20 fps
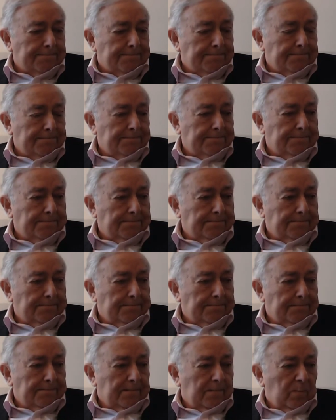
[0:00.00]

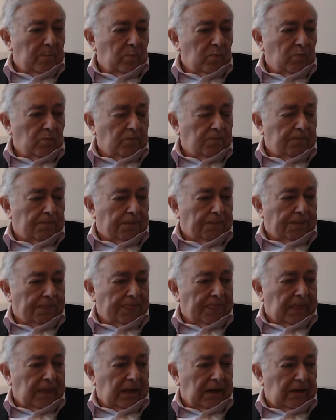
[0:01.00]

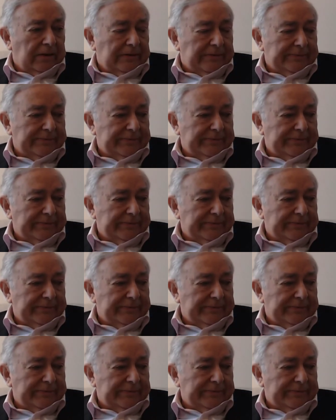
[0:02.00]
This person isn't speaking.